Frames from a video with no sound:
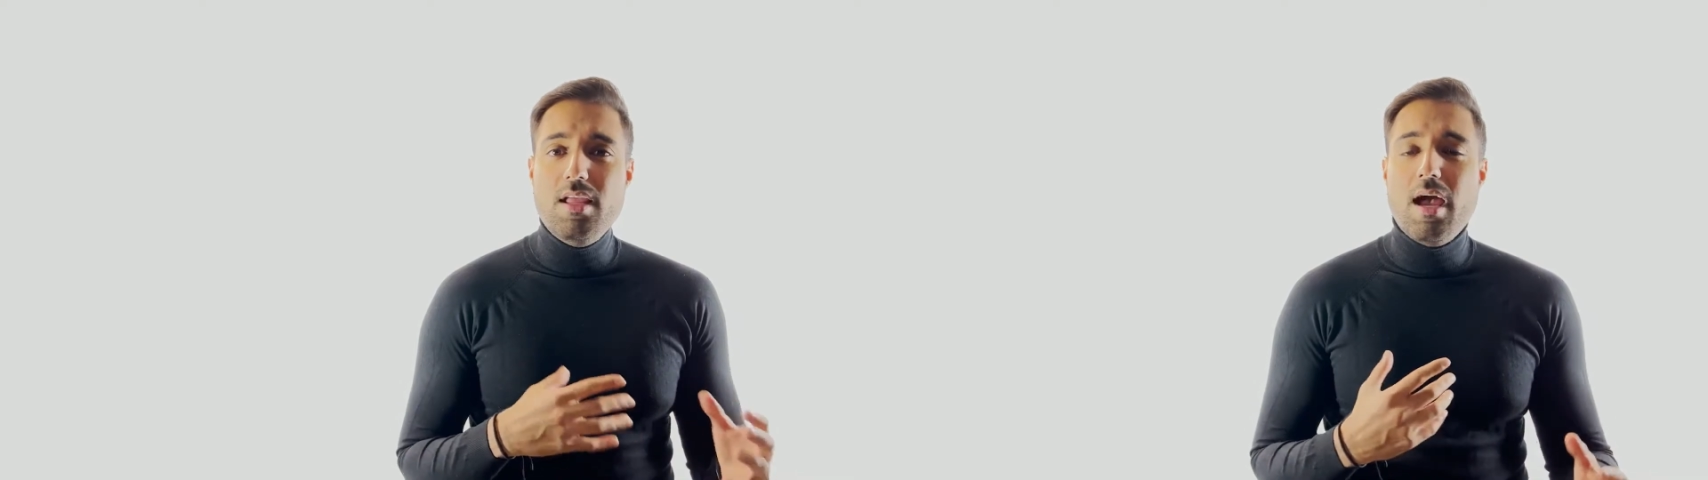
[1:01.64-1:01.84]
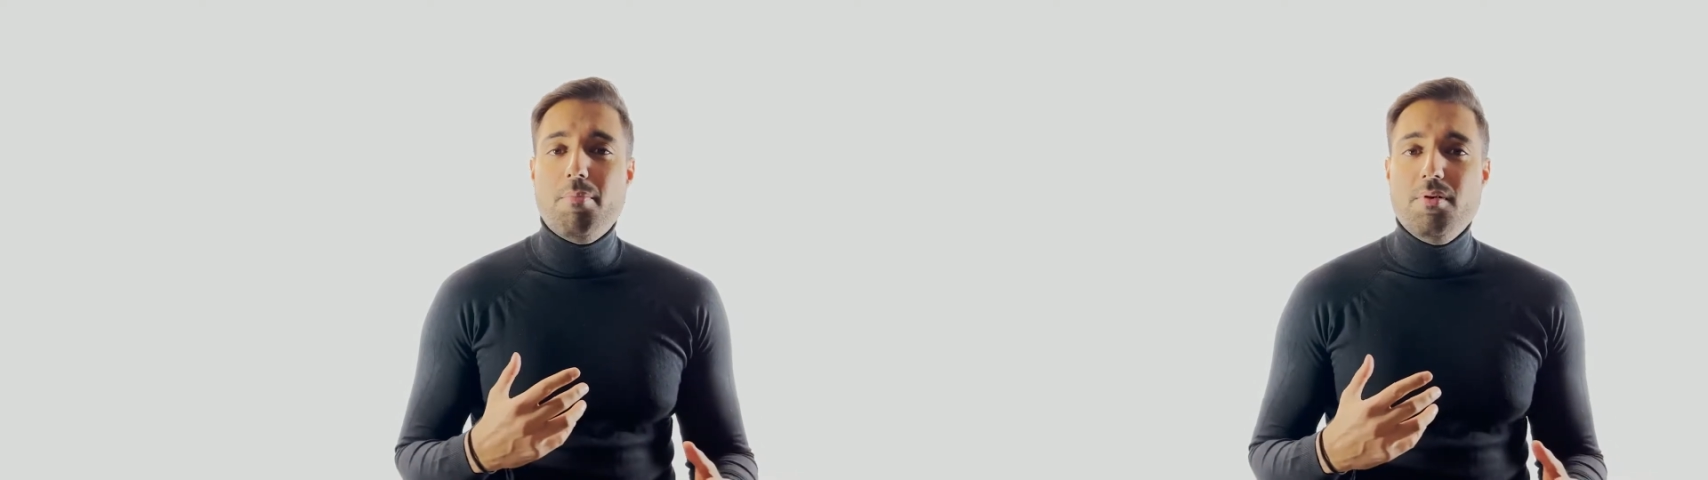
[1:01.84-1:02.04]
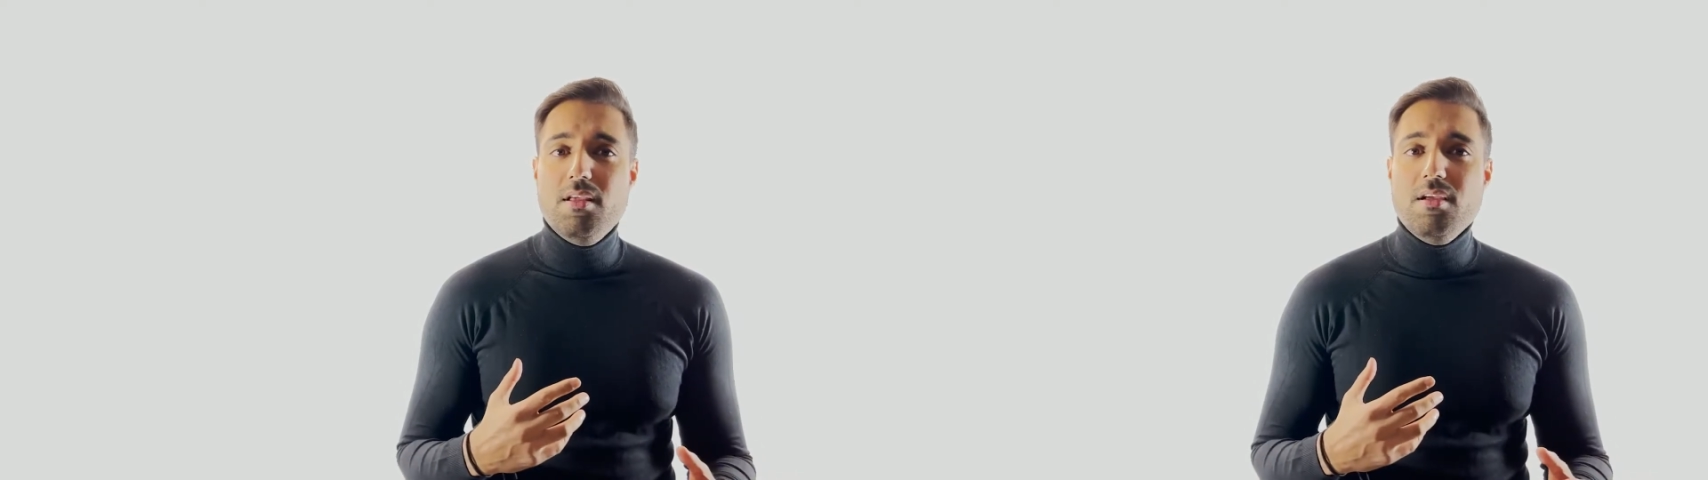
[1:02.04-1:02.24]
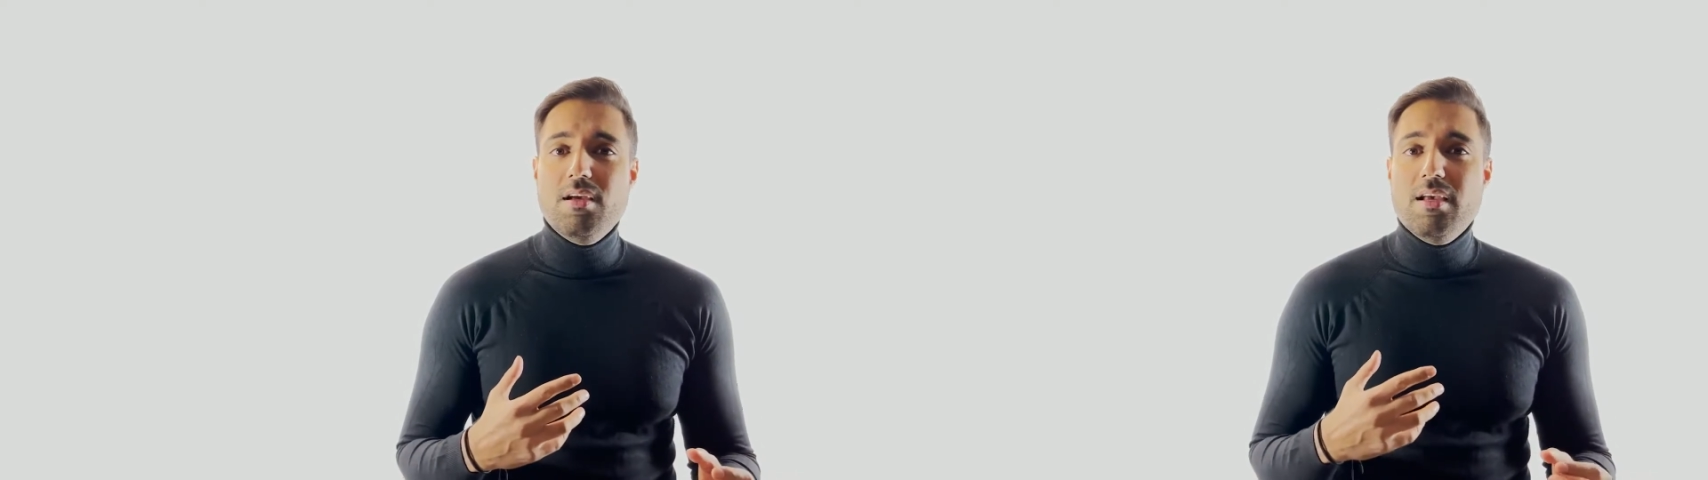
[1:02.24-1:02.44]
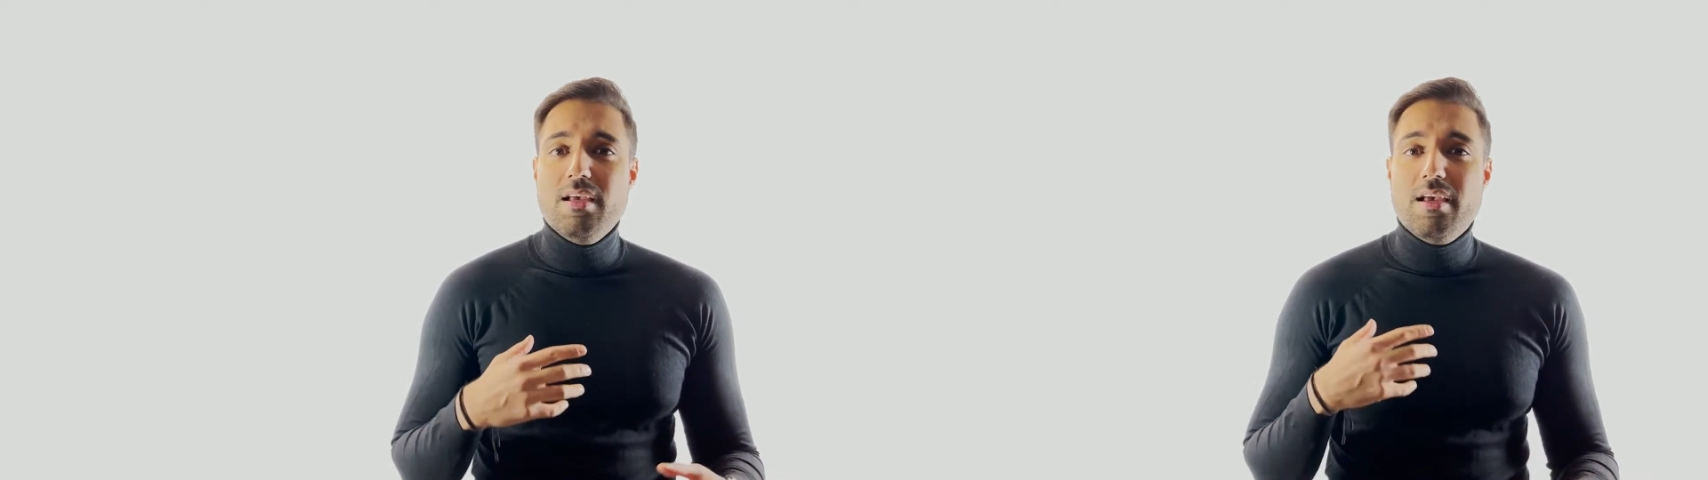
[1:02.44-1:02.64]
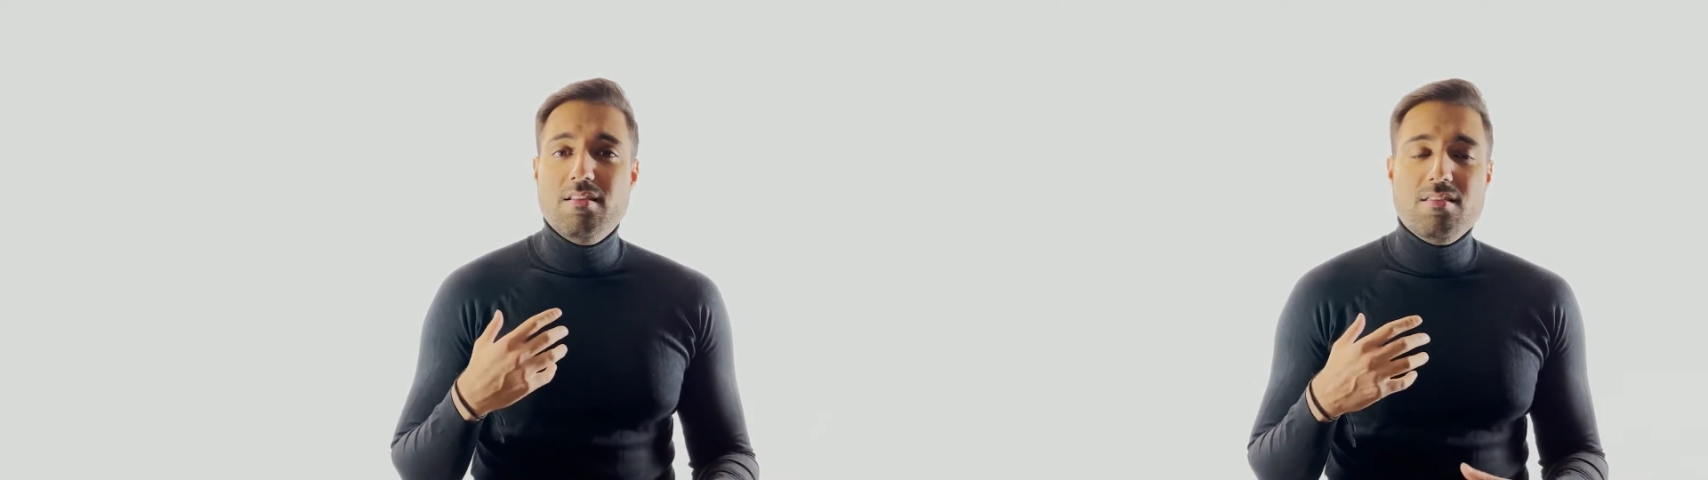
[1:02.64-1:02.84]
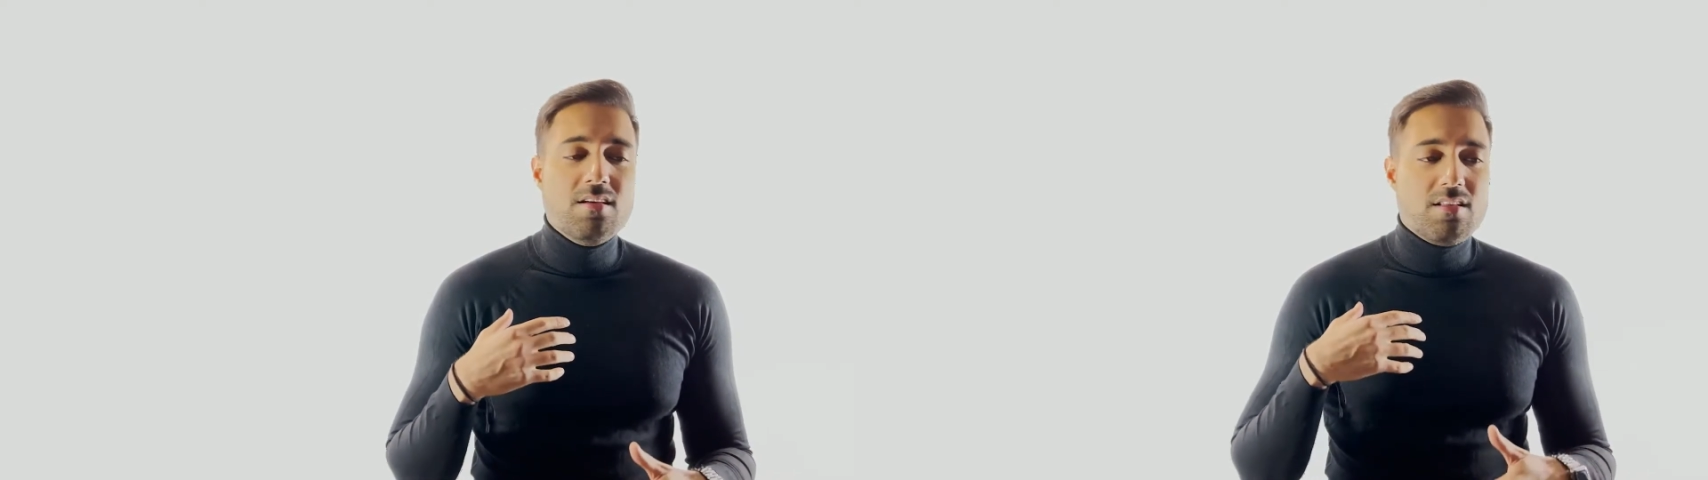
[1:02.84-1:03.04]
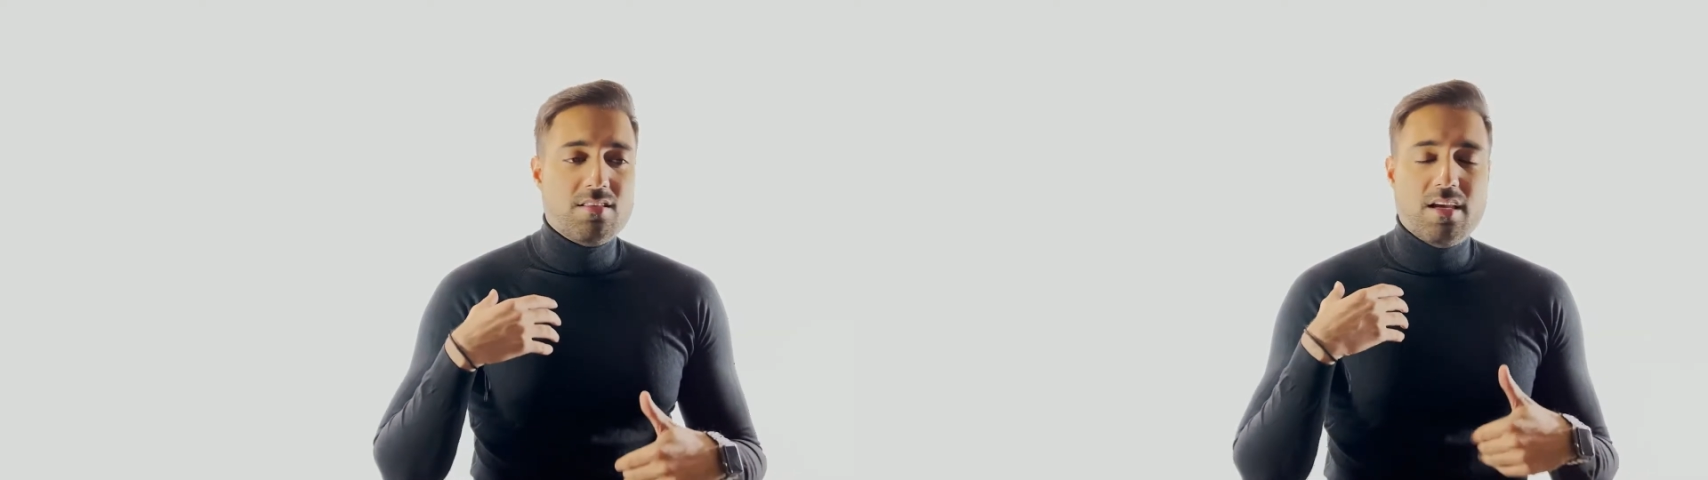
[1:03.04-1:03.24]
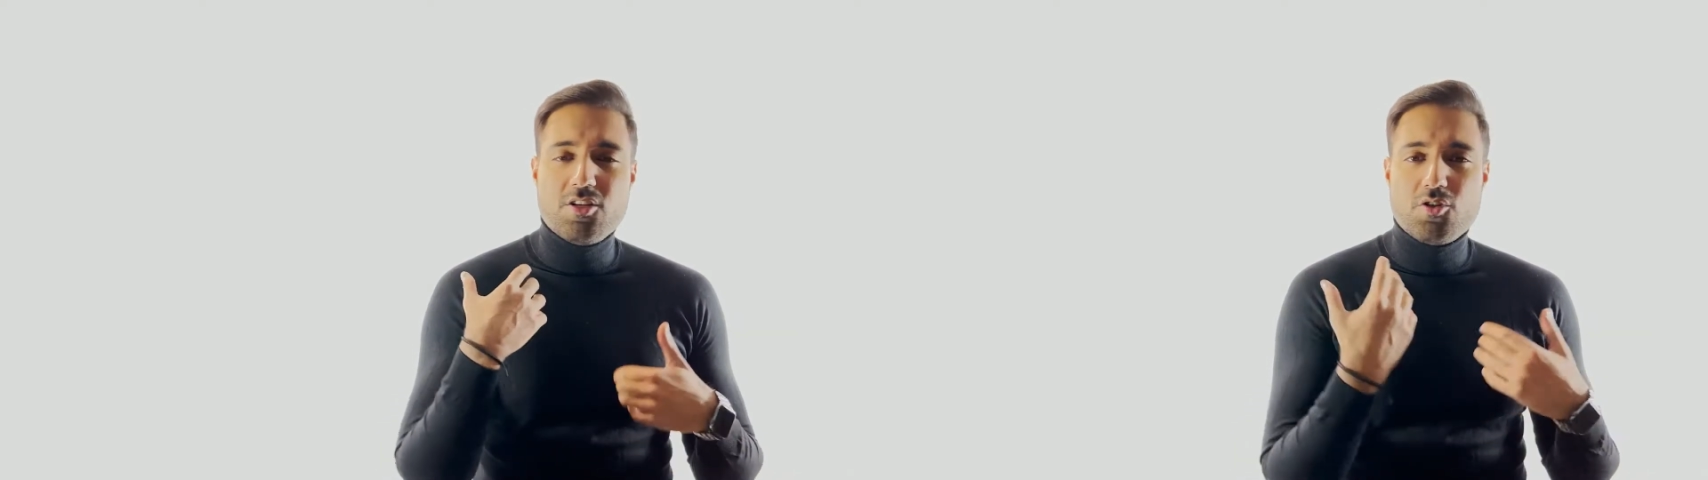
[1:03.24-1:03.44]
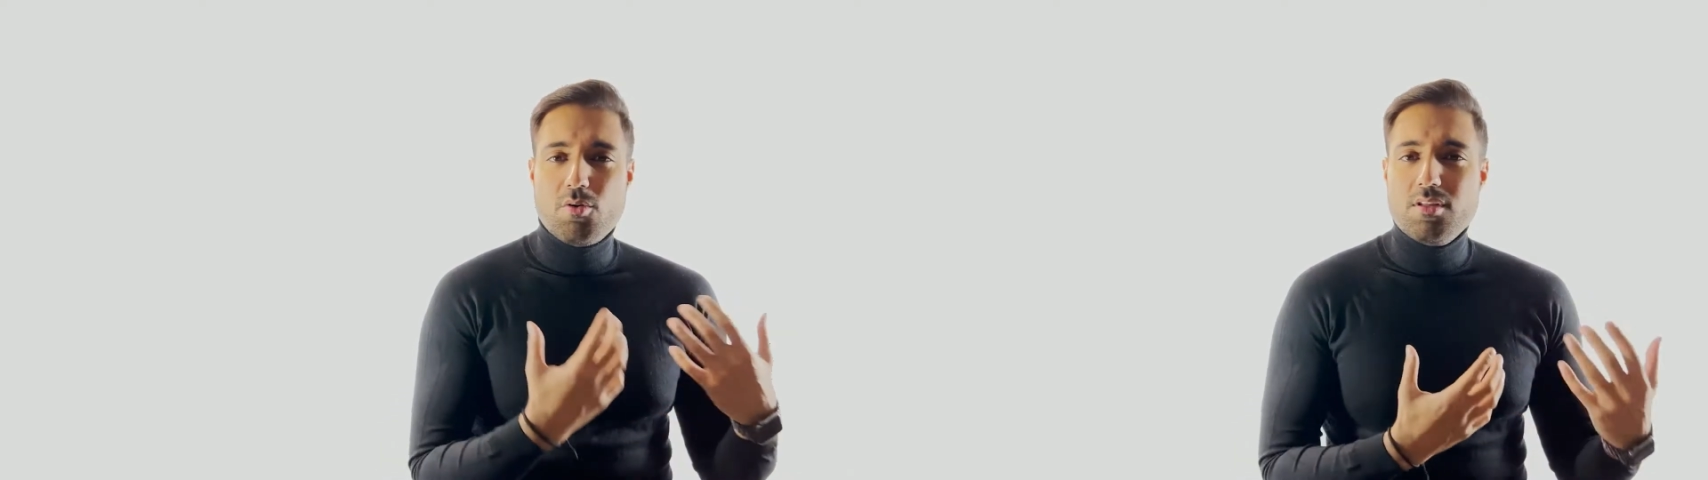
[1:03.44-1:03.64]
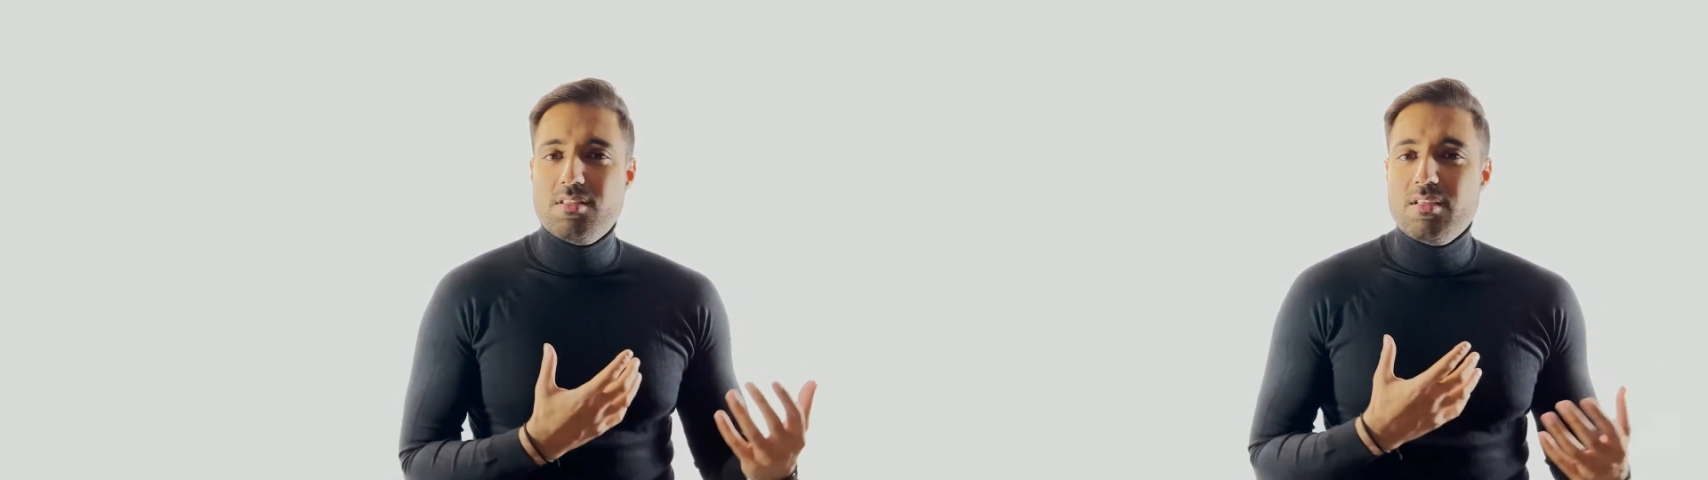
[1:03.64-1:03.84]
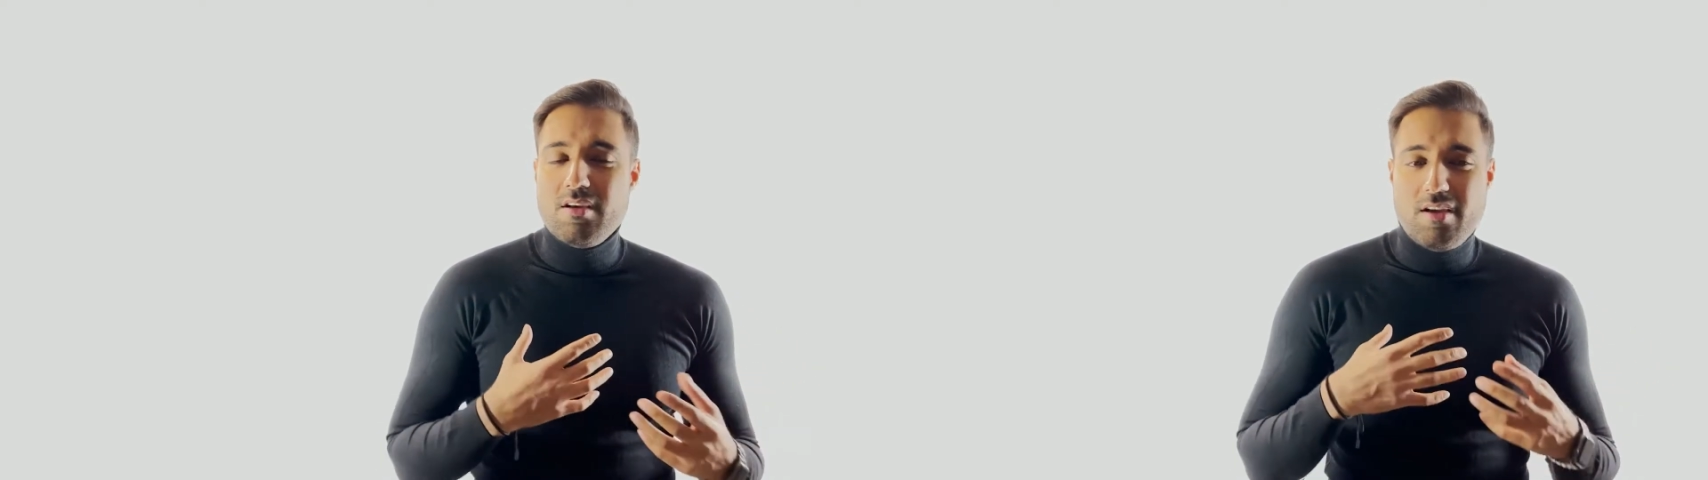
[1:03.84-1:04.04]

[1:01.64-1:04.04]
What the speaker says: happening in the insurance